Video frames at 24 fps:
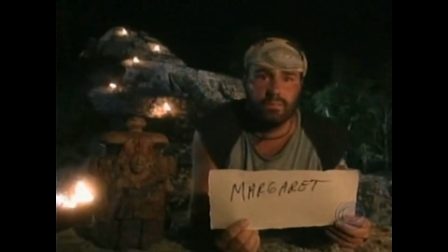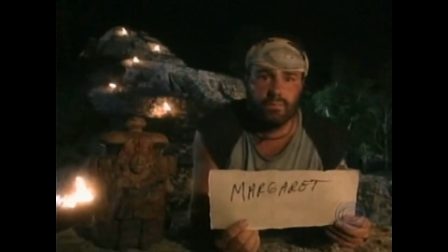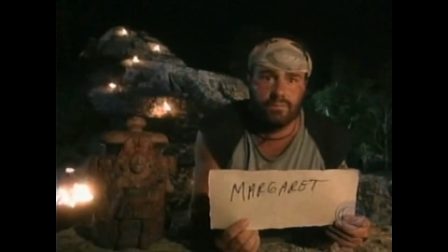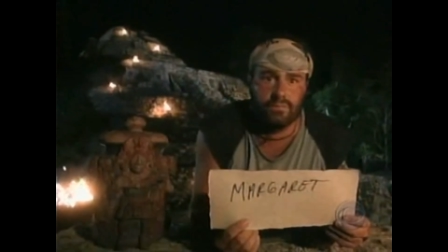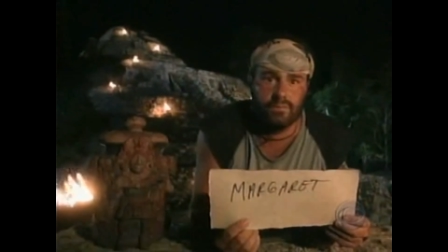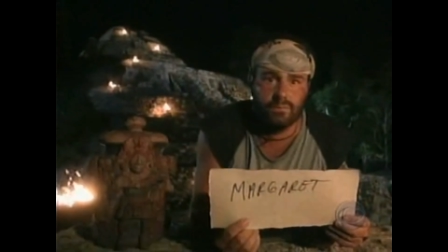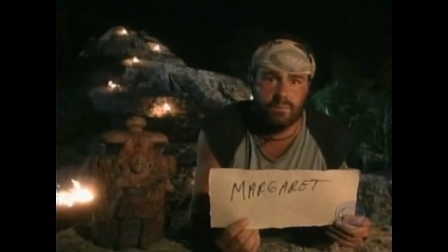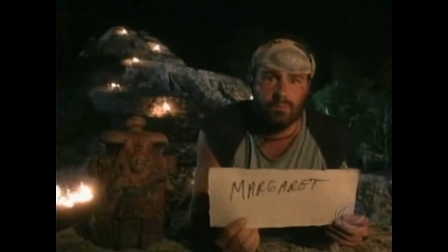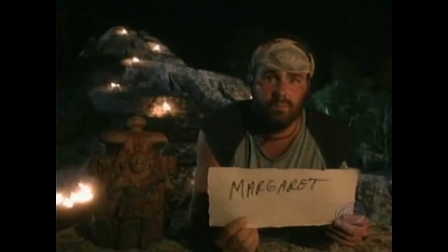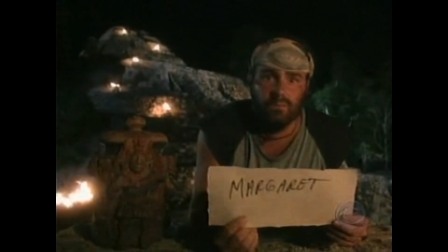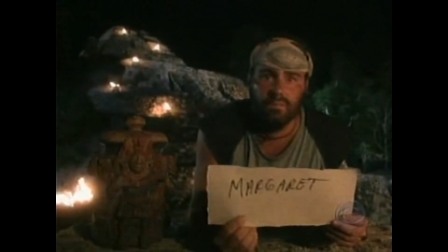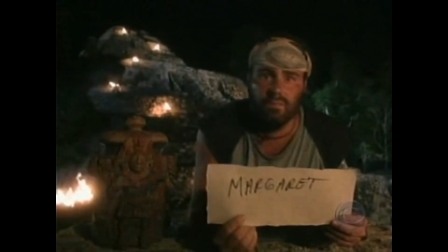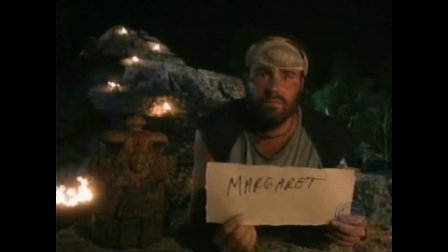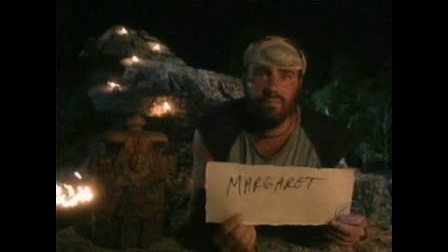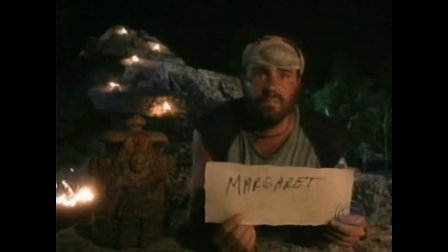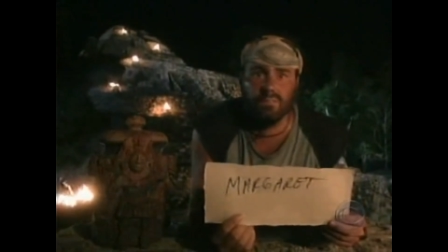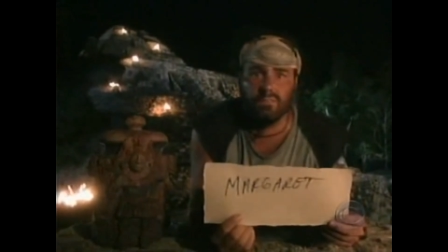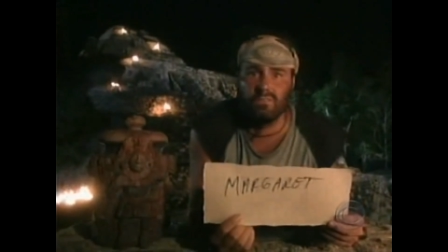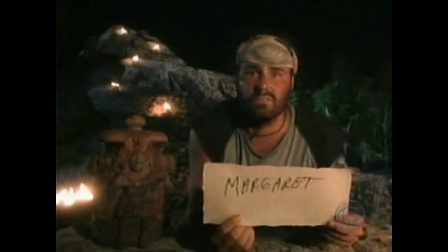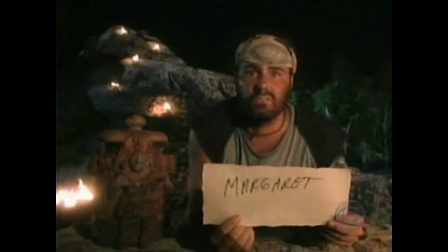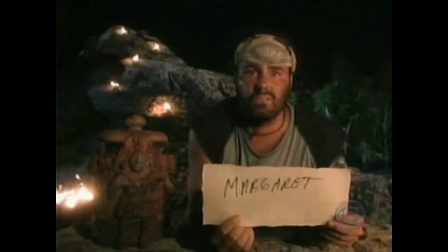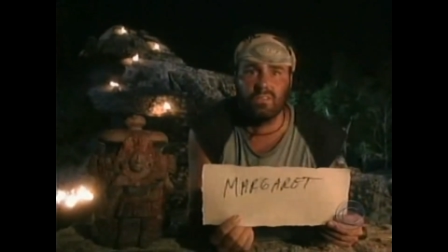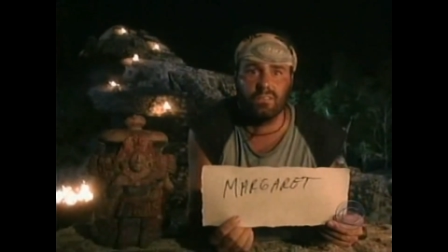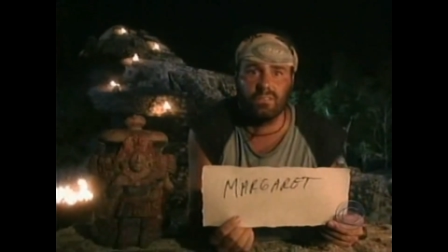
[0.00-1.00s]
if you leave
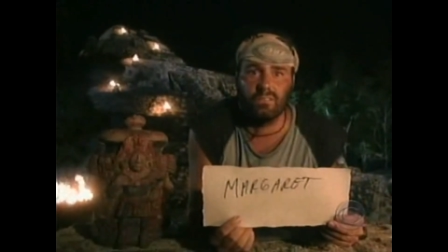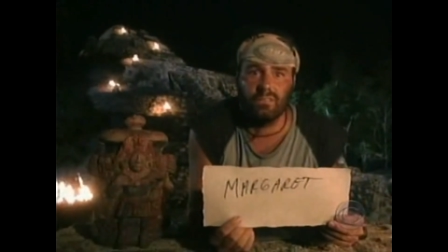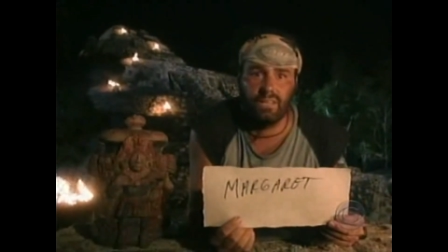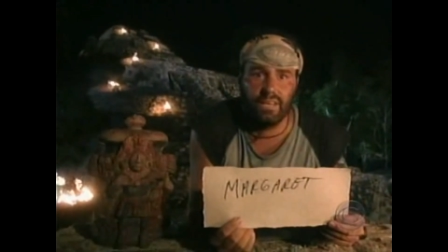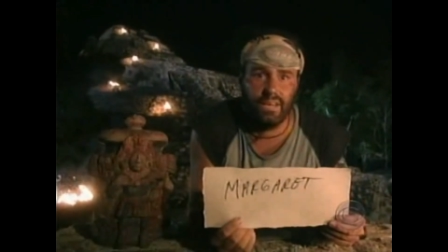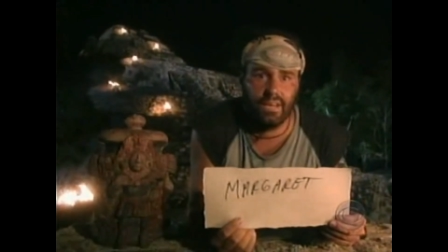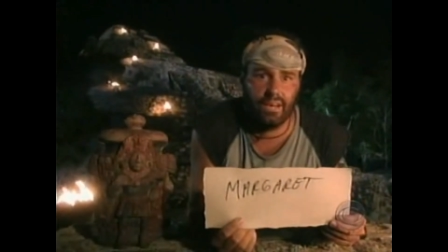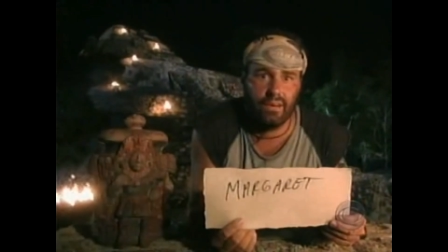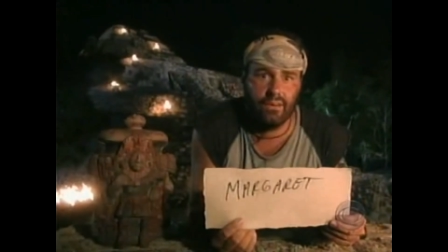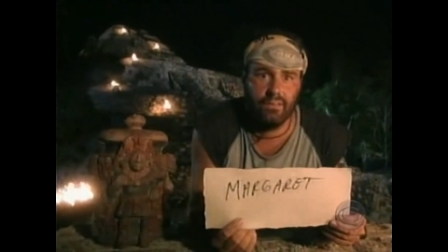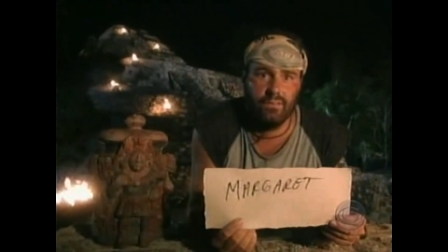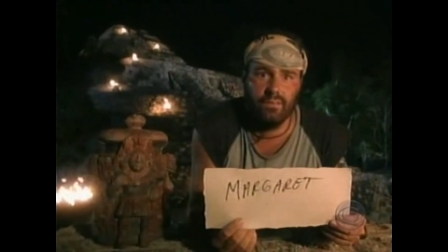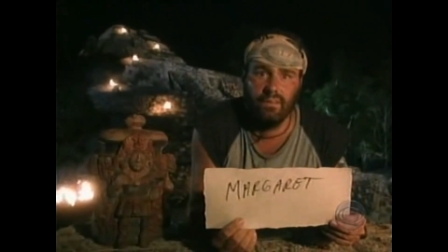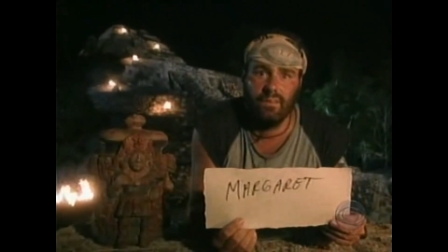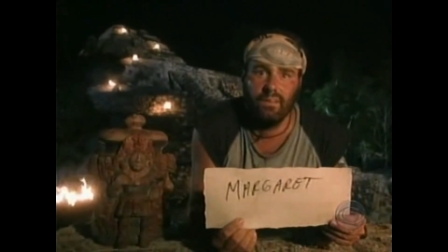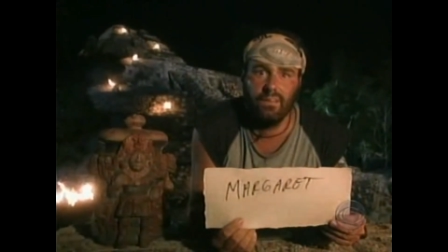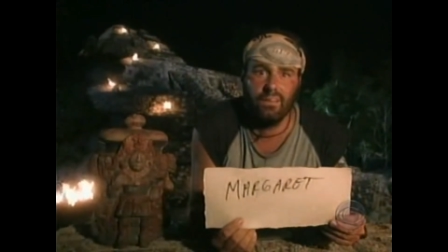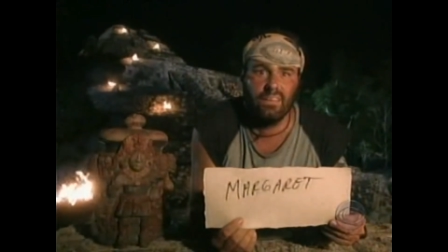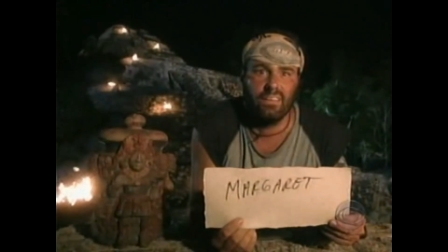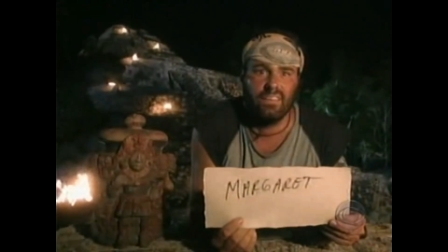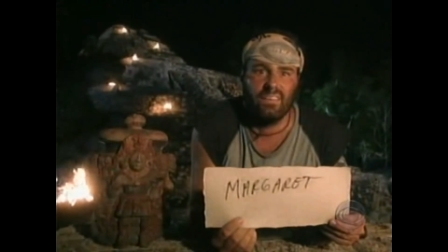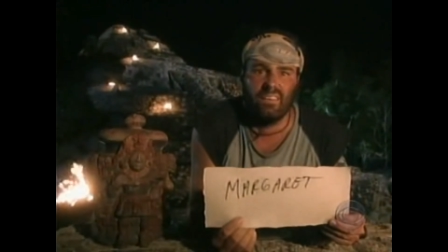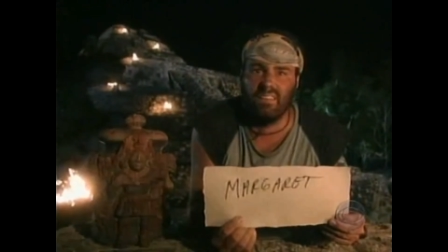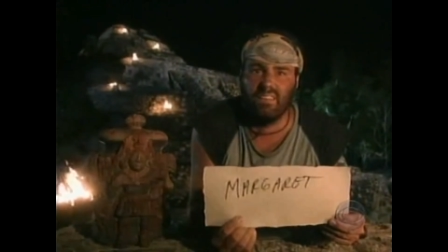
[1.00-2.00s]
this jungle now,
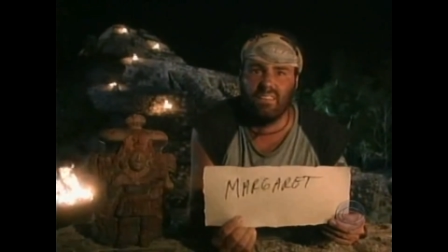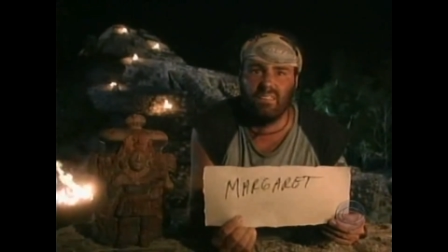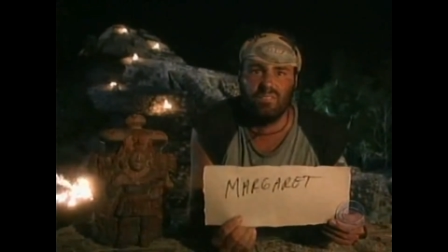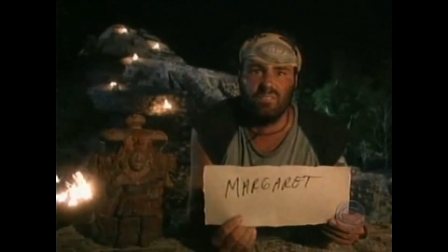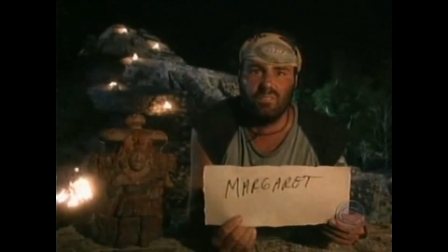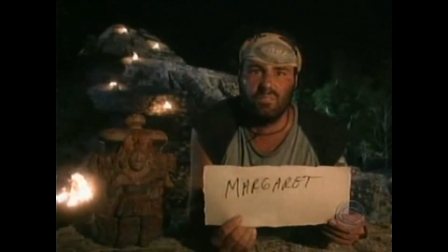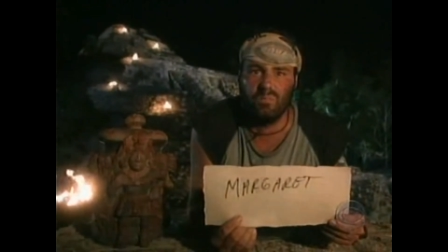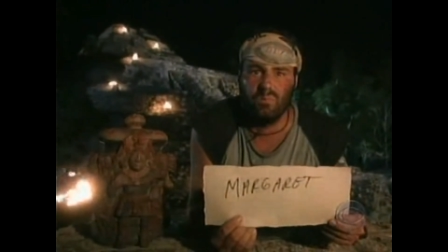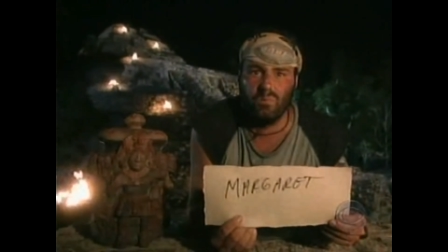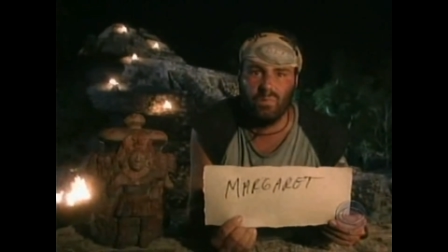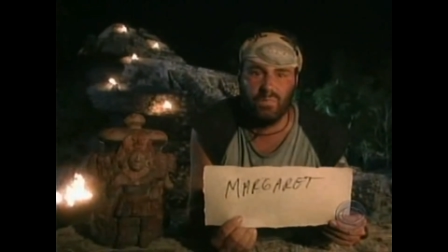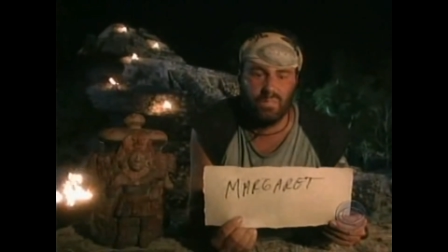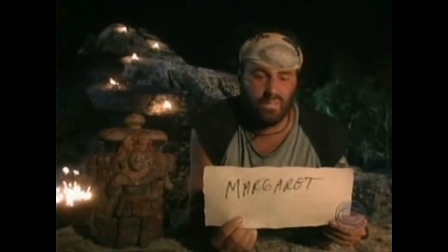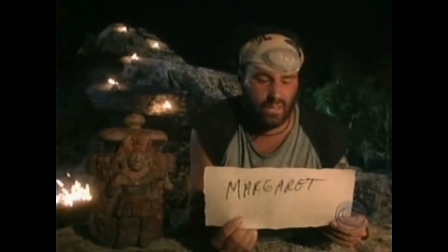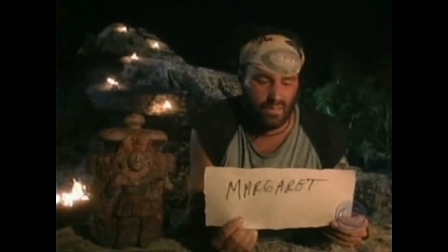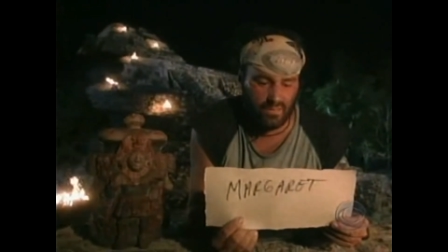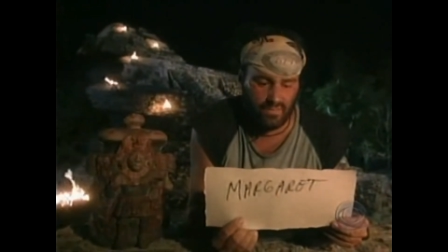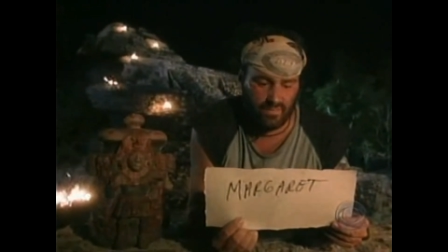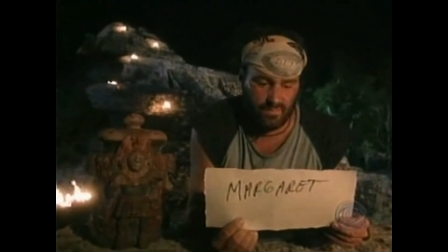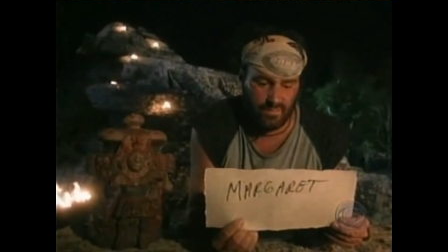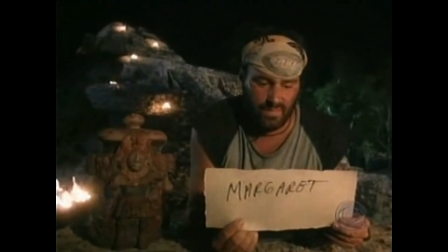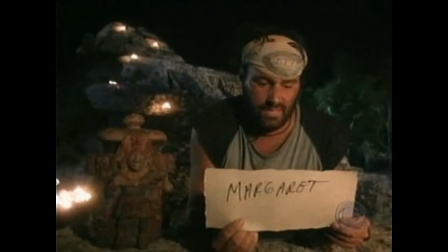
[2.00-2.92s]
it ain't soon enough,